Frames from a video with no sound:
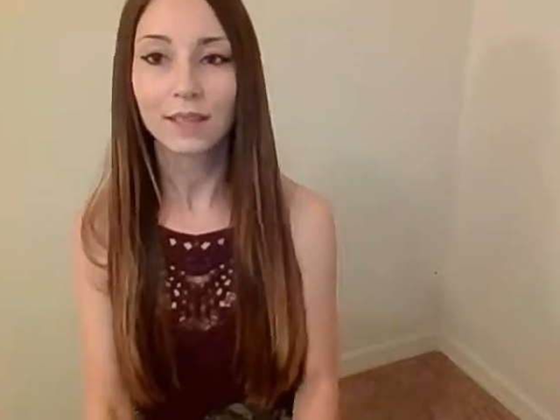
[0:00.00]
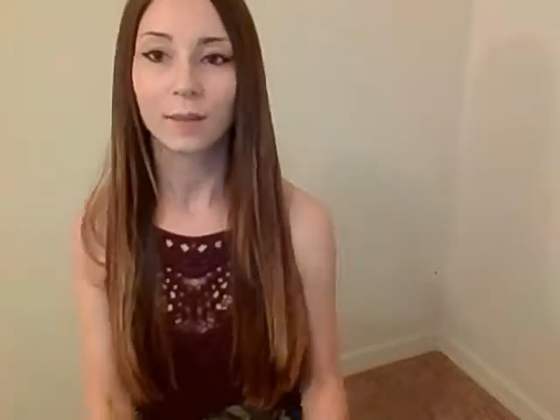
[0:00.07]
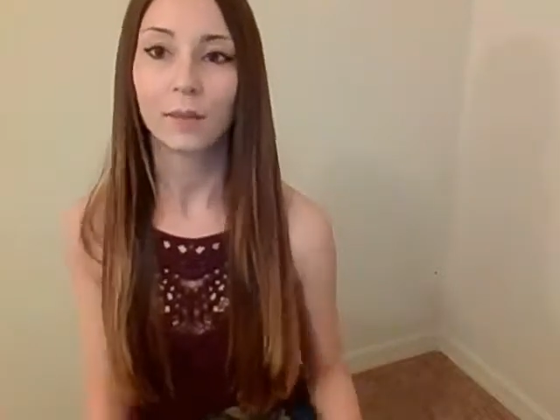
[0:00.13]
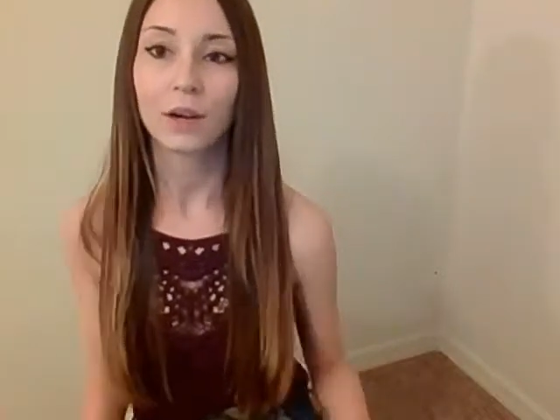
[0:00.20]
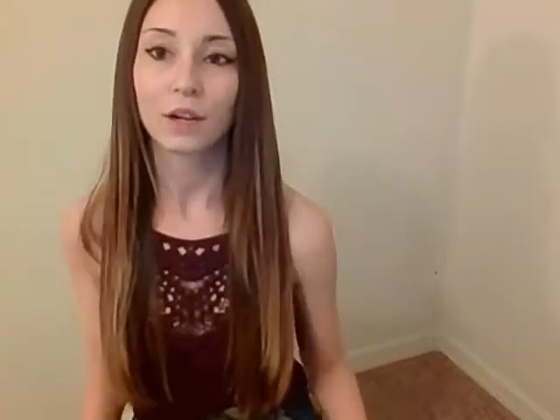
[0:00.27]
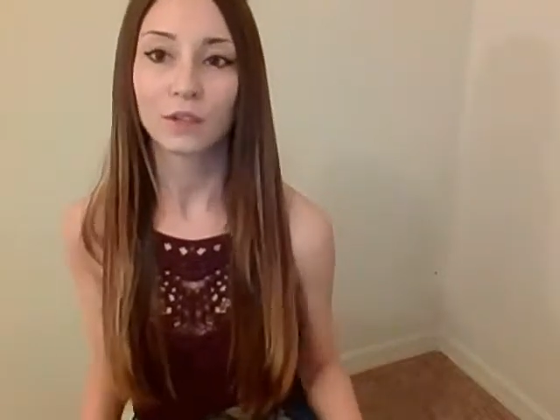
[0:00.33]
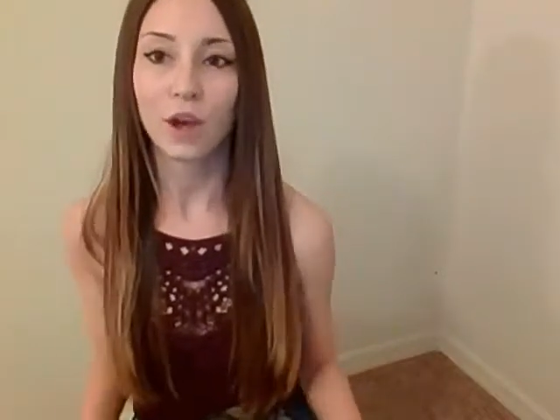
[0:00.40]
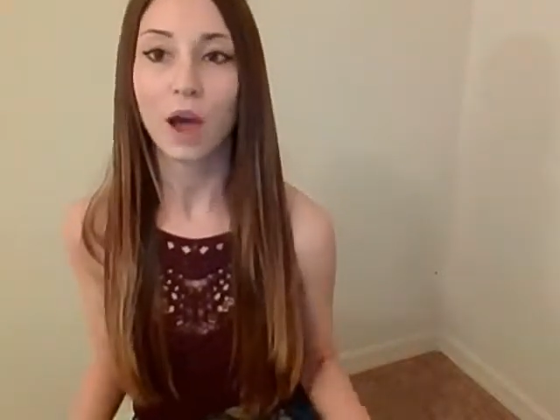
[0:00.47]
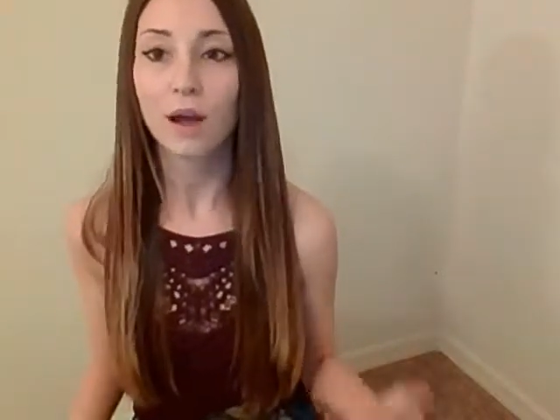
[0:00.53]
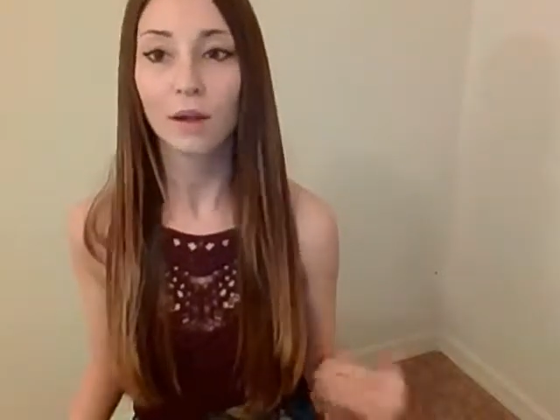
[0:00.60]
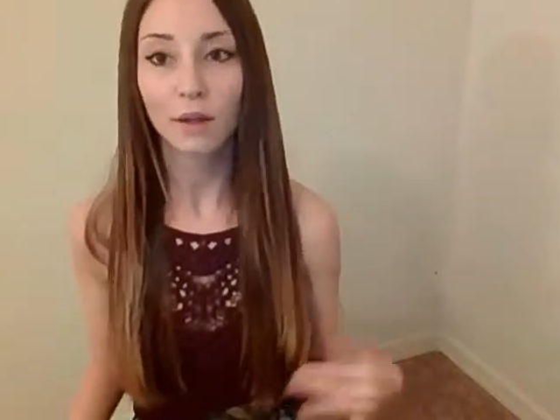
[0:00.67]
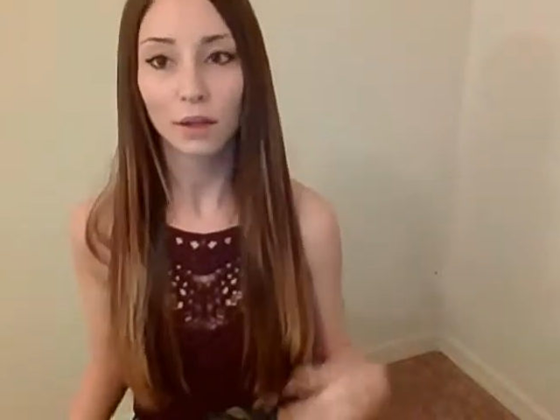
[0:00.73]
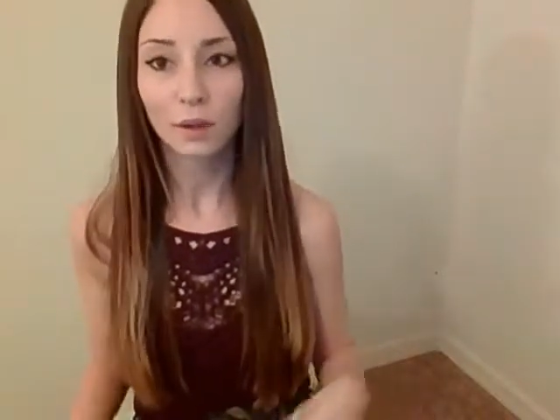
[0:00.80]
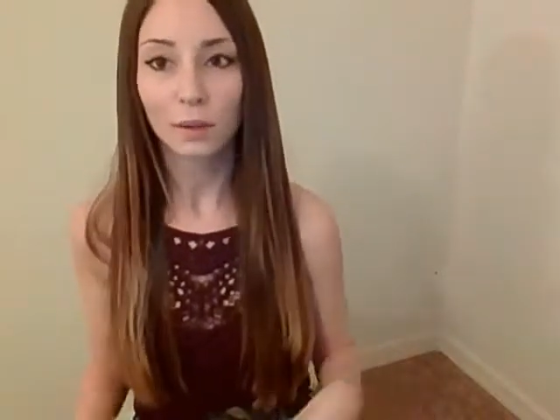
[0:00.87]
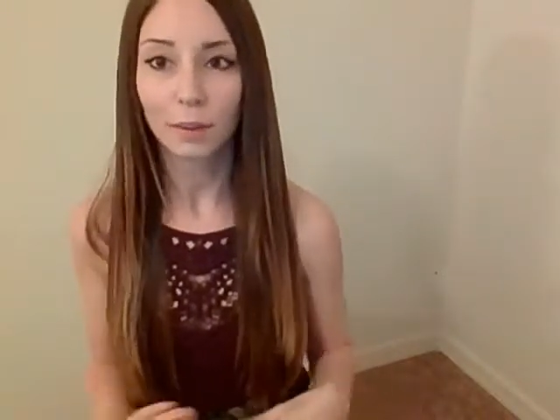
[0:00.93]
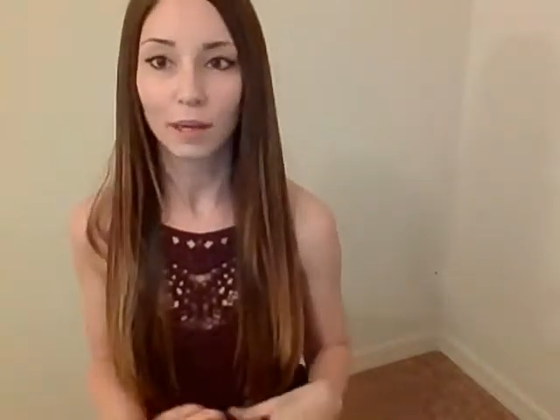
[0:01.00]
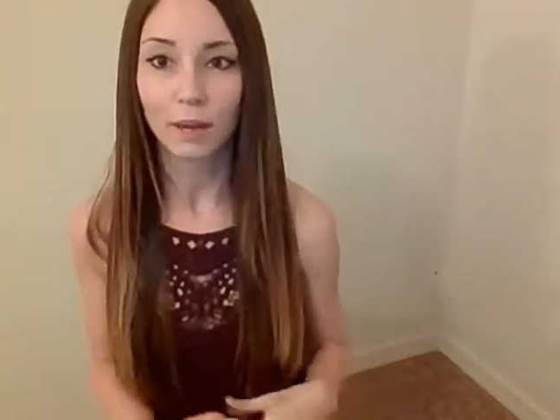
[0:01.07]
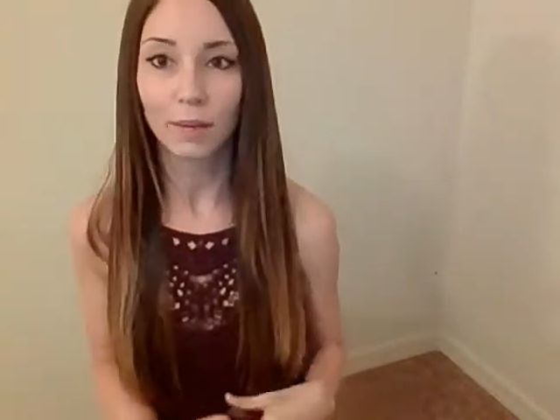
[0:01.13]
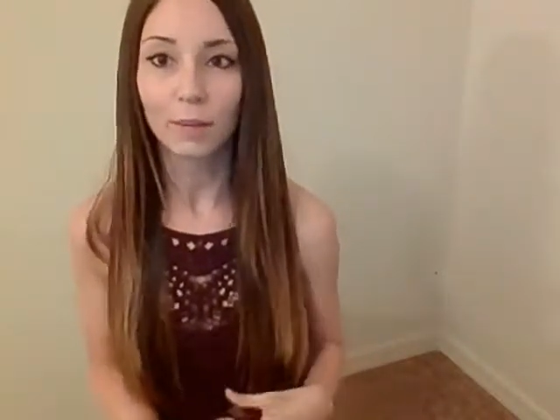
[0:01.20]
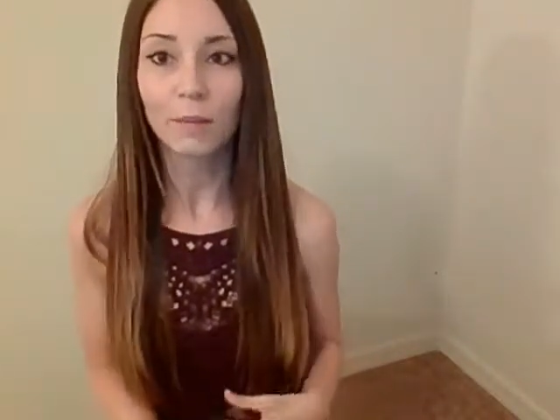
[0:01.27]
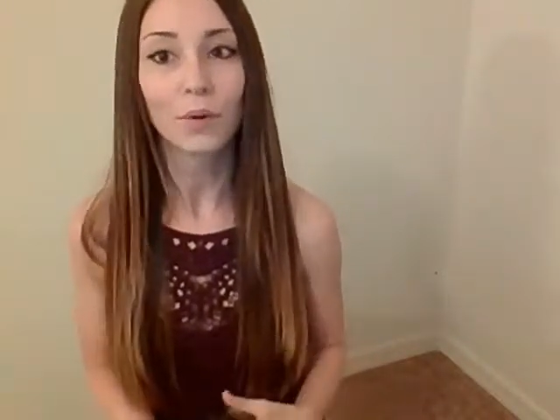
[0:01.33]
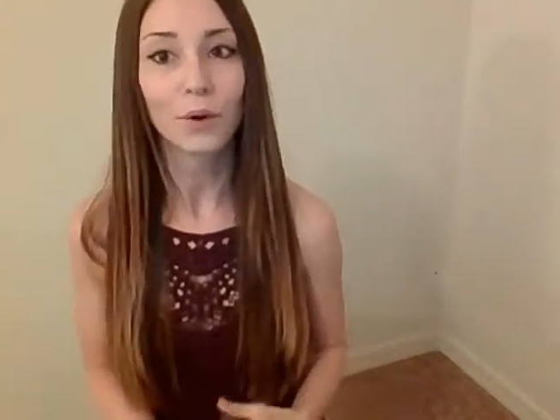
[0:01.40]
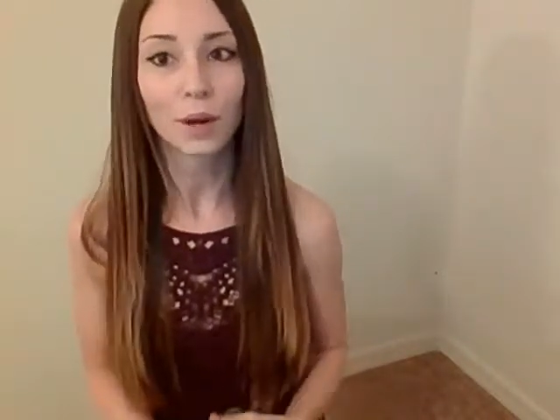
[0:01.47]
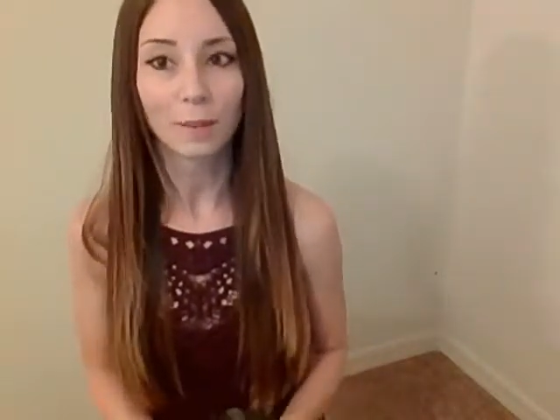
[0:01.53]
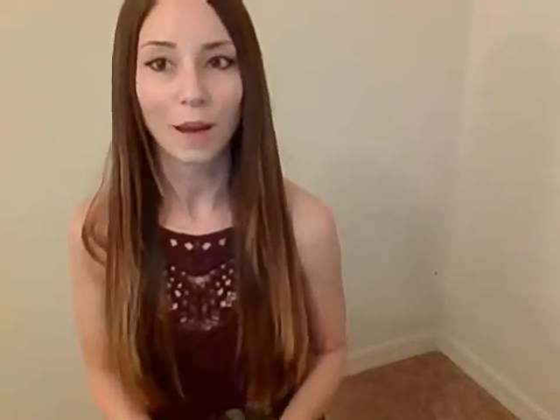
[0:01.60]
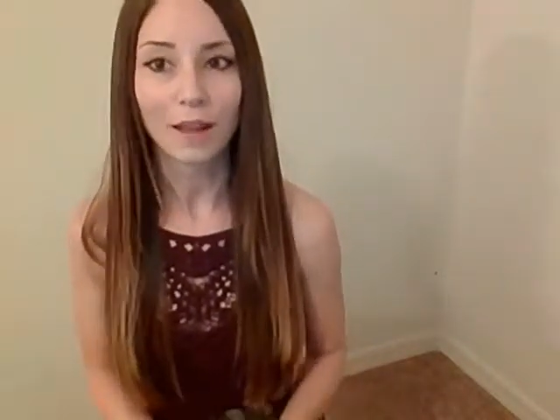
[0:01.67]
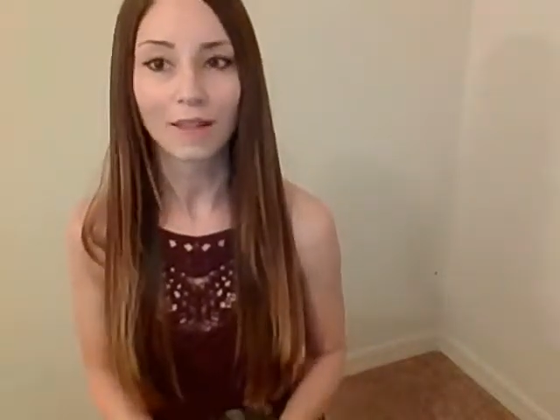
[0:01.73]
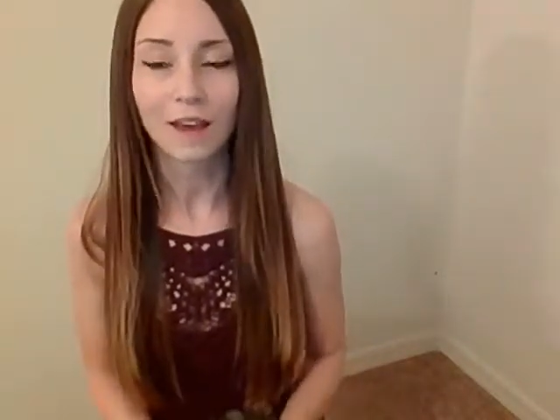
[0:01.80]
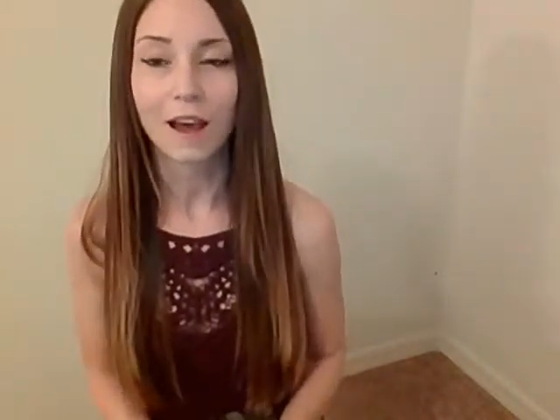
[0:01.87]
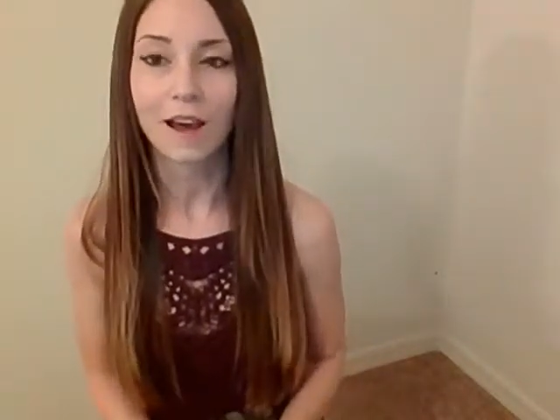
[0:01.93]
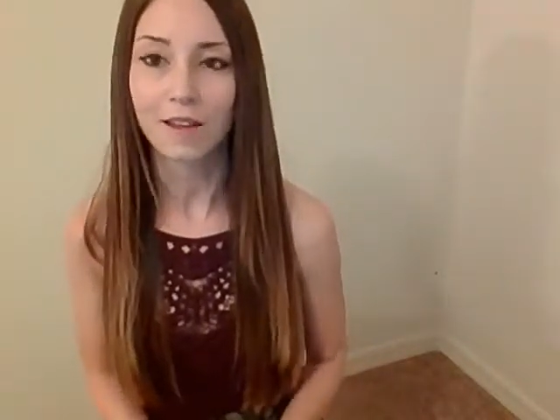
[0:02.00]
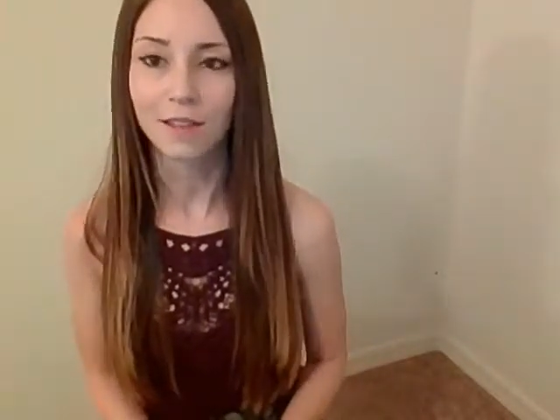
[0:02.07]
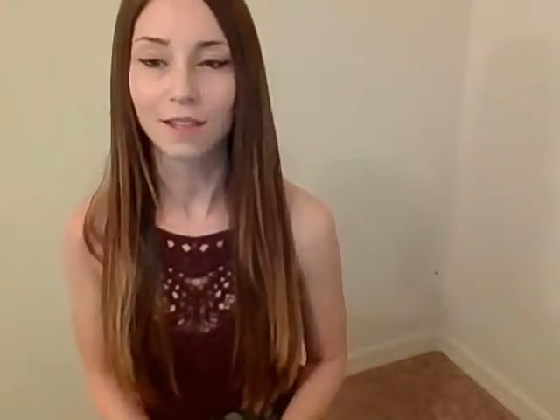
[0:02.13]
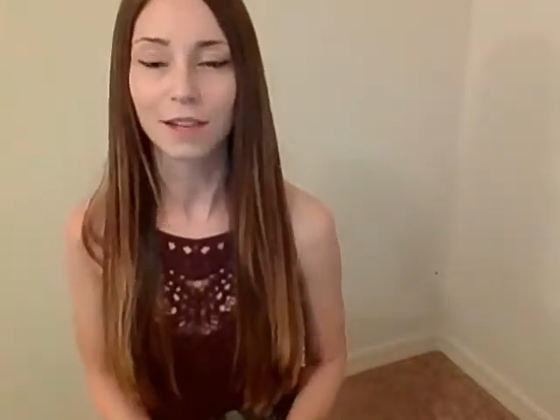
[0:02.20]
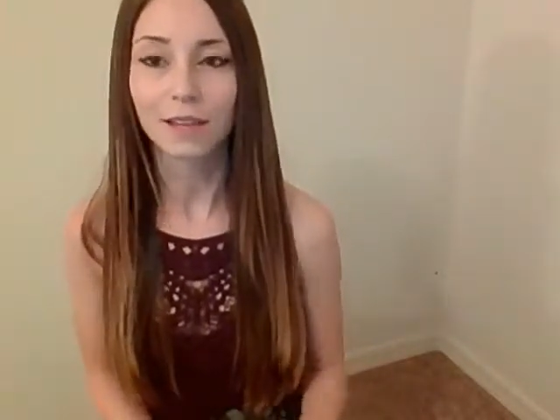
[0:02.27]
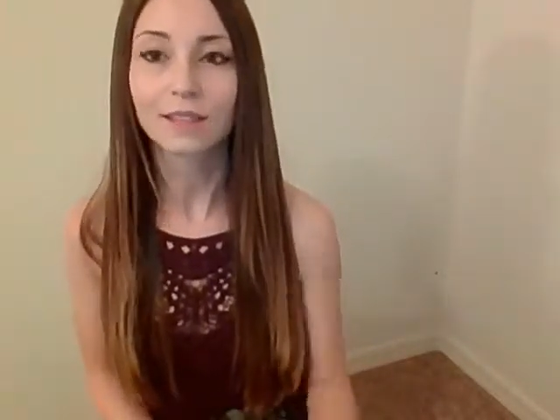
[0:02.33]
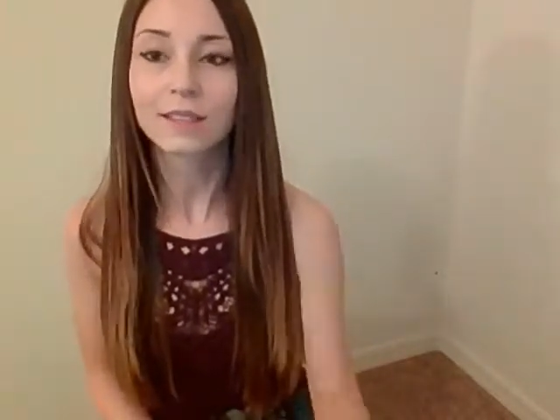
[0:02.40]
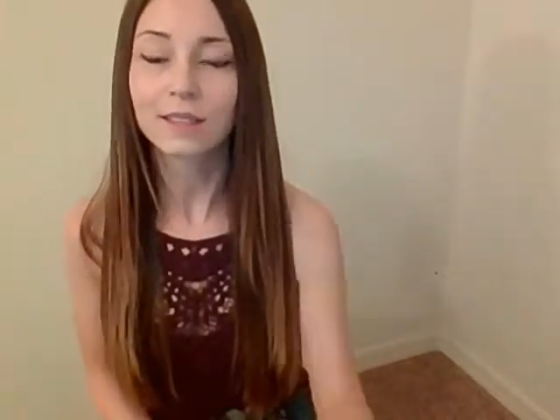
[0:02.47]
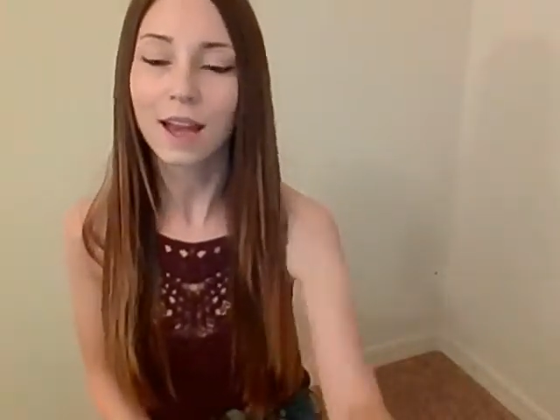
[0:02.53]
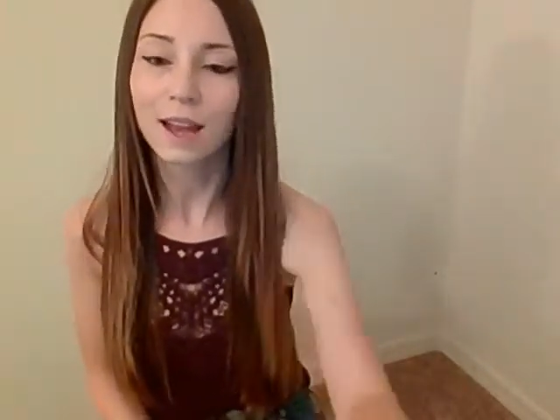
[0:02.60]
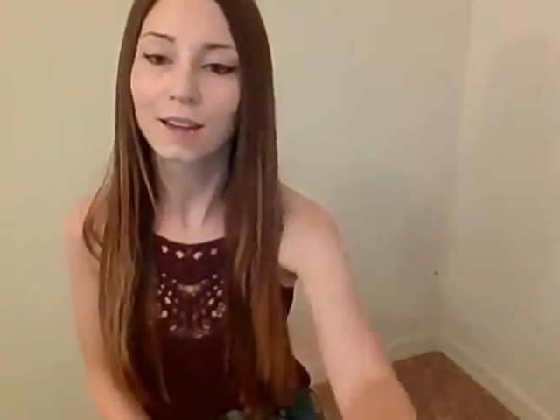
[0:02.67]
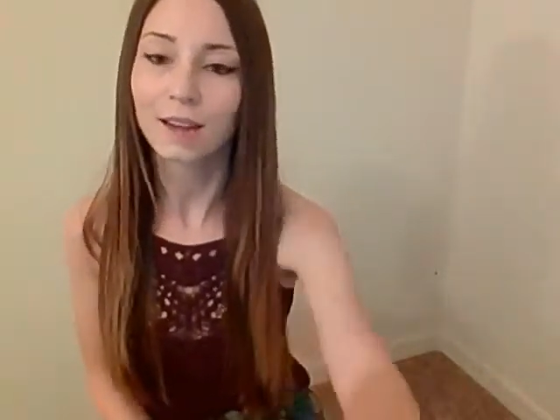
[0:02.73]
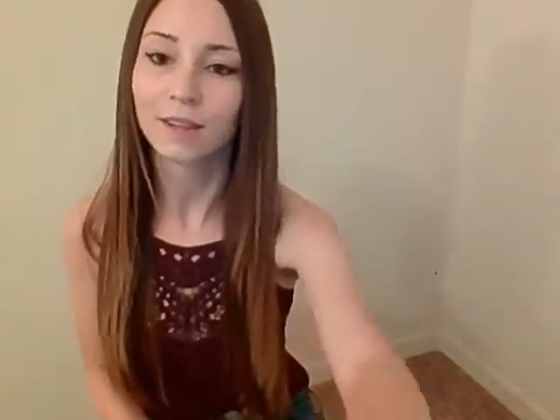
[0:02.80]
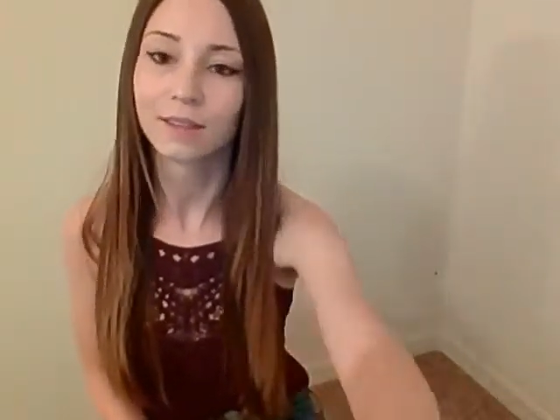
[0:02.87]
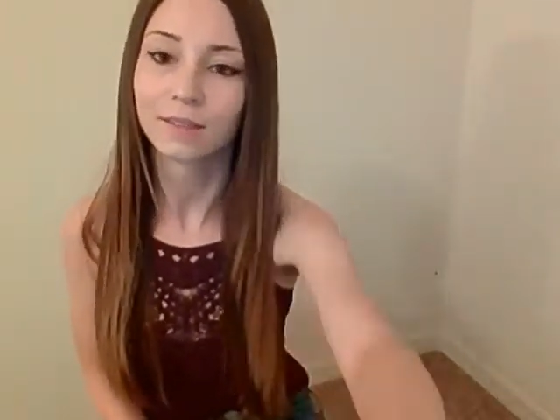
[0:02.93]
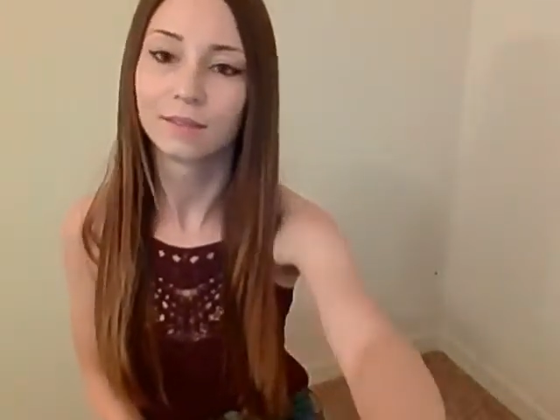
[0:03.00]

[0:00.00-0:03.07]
and we're going to talk a little bit more about that on the next slide.